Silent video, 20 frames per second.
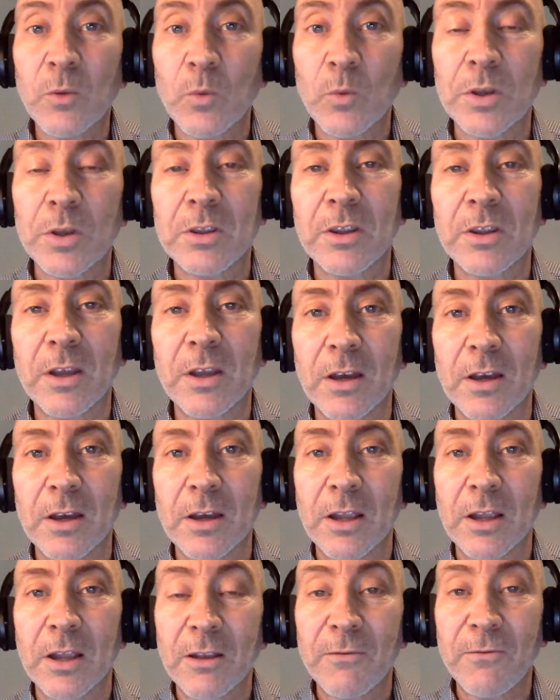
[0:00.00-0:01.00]
with
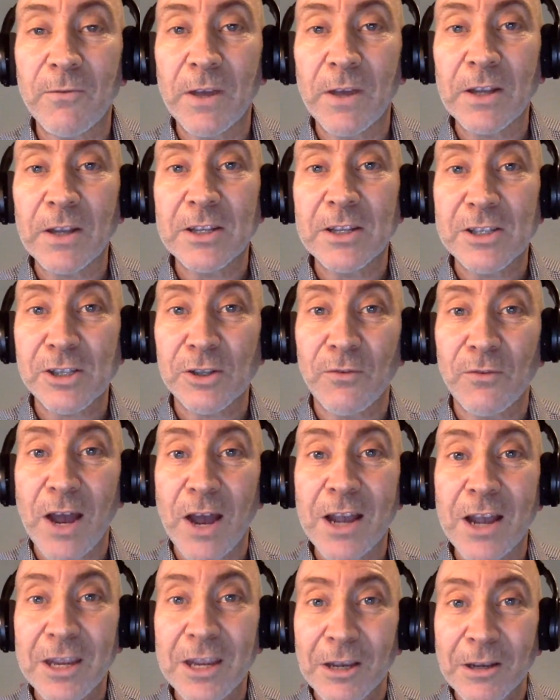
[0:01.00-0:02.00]
an event in
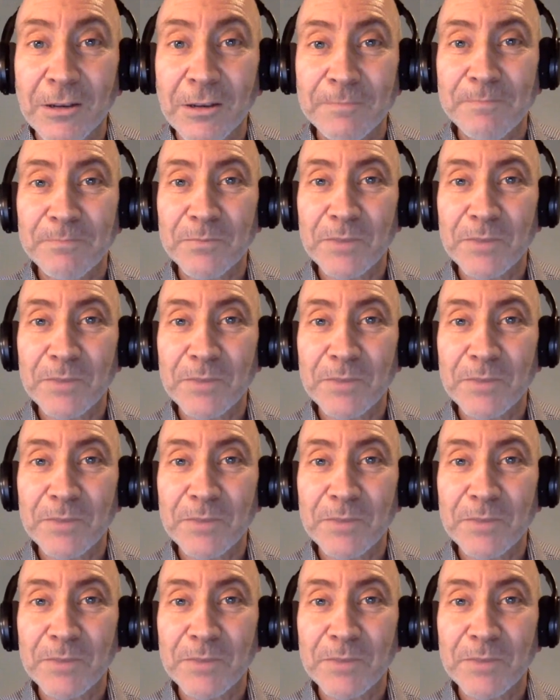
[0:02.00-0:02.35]
Slovakia.